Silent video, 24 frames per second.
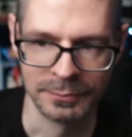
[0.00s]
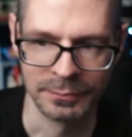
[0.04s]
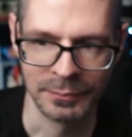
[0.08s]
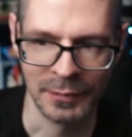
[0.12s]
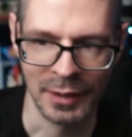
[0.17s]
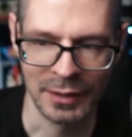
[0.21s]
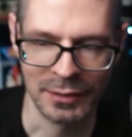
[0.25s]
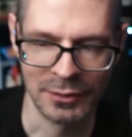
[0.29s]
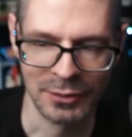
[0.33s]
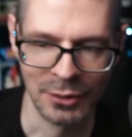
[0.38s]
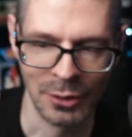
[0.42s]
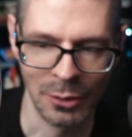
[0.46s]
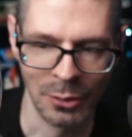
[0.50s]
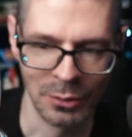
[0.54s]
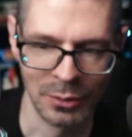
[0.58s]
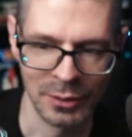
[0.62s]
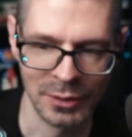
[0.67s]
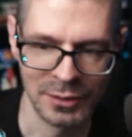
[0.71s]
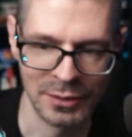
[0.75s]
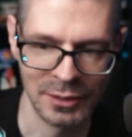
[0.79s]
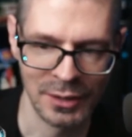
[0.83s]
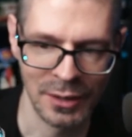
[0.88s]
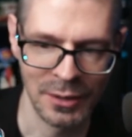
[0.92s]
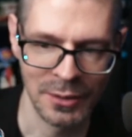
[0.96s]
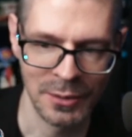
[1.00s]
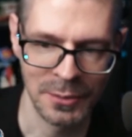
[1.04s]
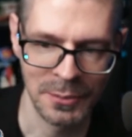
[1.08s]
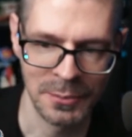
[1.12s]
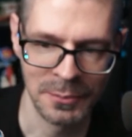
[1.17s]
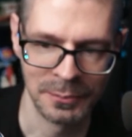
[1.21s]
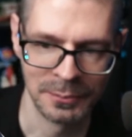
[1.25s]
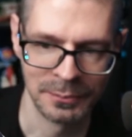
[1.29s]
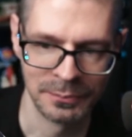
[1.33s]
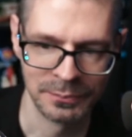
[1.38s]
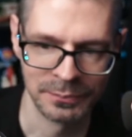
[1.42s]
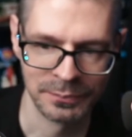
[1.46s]
As colas go,
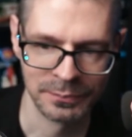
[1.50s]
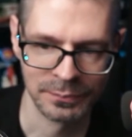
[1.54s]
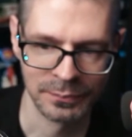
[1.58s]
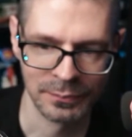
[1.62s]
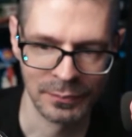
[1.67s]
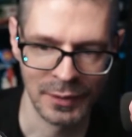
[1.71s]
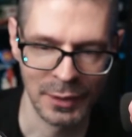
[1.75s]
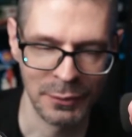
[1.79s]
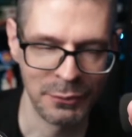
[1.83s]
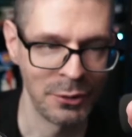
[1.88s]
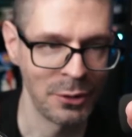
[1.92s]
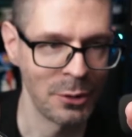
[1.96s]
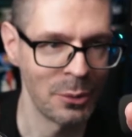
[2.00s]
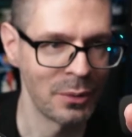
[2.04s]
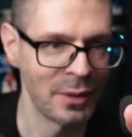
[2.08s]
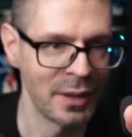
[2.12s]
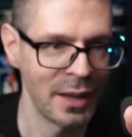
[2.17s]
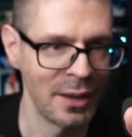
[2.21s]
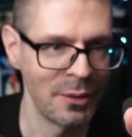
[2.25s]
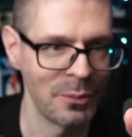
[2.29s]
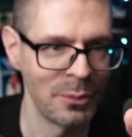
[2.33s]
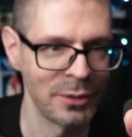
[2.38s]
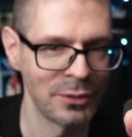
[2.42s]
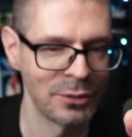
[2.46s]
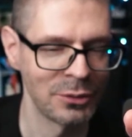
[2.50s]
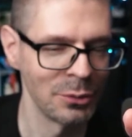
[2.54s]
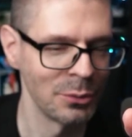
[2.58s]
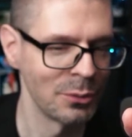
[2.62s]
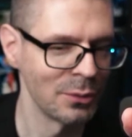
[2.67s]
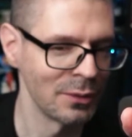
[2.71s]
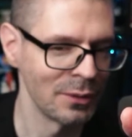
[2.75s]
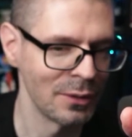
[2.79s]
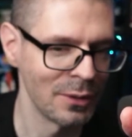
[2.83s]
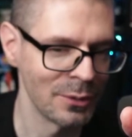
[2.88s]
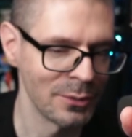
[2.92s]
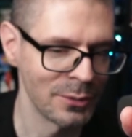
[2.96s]
if you're okay with
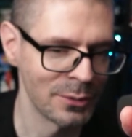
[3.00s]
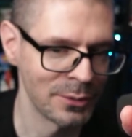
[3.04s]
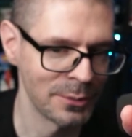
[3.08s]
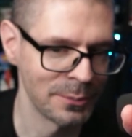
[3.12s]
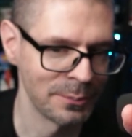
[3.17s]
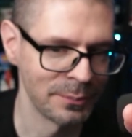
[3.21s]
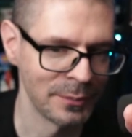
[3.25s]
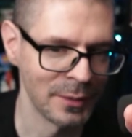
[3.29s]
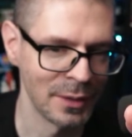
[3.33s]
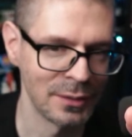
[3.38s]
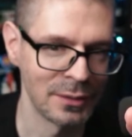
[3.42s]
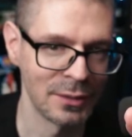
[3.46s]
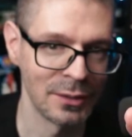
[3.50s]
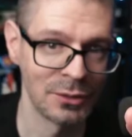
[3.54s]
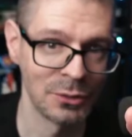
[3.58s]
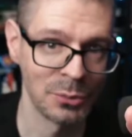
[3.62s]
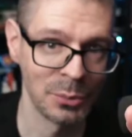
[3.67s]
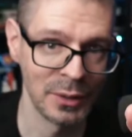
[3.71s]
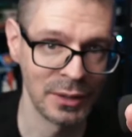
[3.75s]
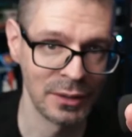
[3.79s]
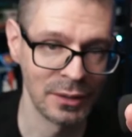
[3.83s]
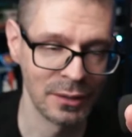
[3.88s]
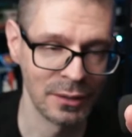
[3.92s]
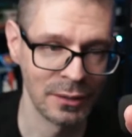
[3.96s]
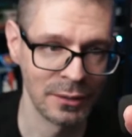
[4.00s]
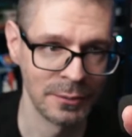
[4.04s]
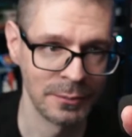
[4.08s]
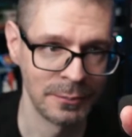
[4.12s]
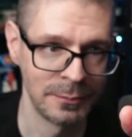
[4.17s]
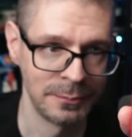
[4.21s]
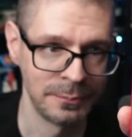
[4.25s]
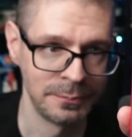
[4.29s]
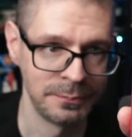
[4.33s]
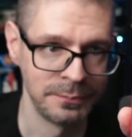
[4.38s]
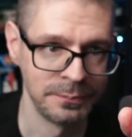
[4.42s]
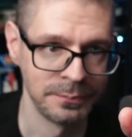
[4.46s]
sucralose as a sweetener,
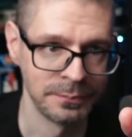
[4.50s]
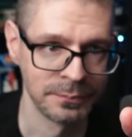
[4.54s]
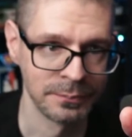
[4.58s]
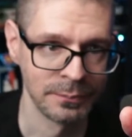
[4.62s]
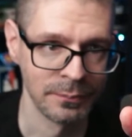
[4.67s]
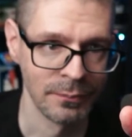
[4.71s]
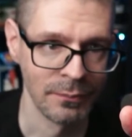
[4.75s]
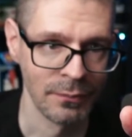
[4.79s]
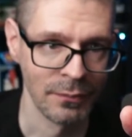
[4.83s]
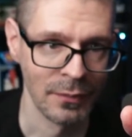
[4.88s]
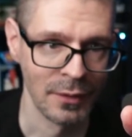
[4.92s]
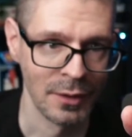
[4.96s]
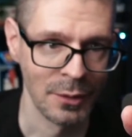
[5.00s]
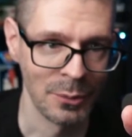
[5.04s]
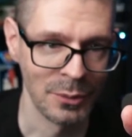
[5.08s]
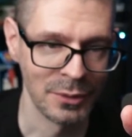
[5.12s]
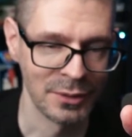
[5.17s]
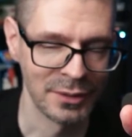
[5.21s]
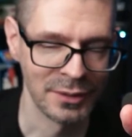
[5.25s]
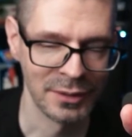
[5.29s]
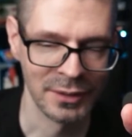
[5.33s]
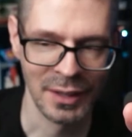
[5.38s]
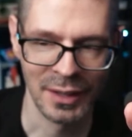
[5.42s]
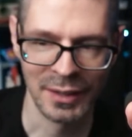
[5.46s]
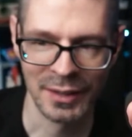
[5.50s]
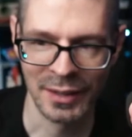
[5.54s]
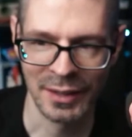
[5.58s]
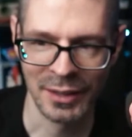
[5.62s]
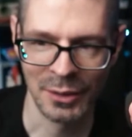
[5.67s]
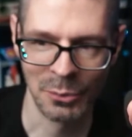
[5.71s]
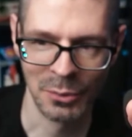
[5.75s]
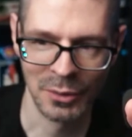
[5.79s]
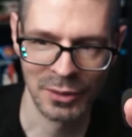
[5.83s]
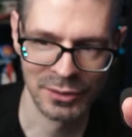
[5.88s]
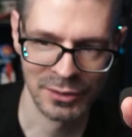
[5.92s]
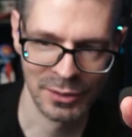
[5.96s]
which I think it
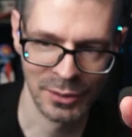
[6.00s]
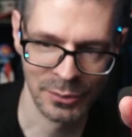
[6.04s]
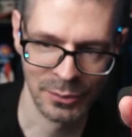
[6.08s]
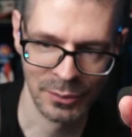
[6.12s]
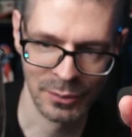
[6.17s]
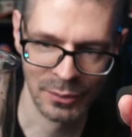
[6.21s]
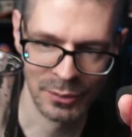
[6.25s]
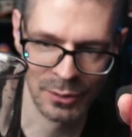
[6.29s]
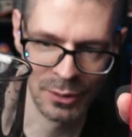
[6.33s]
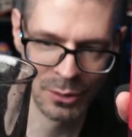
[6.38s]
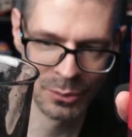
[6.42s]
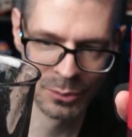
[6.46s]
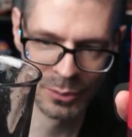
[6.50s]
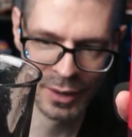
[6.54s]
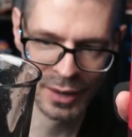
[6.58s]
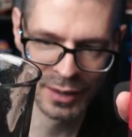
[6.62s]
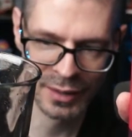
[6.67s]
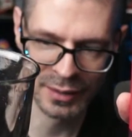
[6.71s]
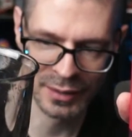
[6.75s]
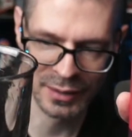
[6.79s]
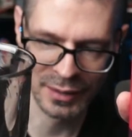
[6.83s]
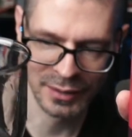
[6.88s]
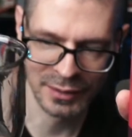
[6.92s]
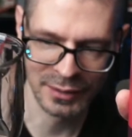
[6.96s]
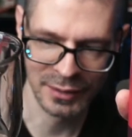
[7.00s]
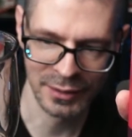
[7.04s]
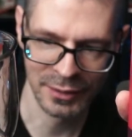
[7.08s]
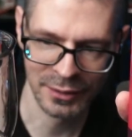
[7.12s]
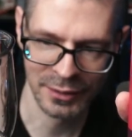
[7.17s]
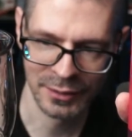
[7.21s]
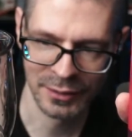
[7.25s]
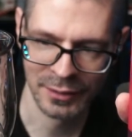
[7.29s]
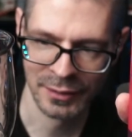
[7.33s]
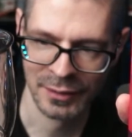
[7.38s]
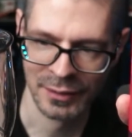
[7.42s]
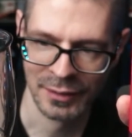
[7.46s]
works out all right in
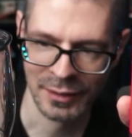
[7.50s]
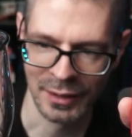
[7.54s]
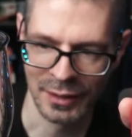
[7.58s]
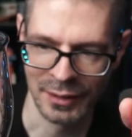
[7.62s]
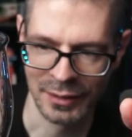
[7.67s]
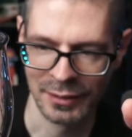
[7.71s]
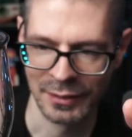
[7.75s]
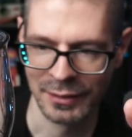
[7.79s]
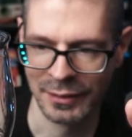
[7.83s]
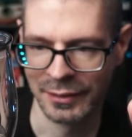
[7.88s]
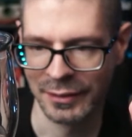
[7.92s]
here, it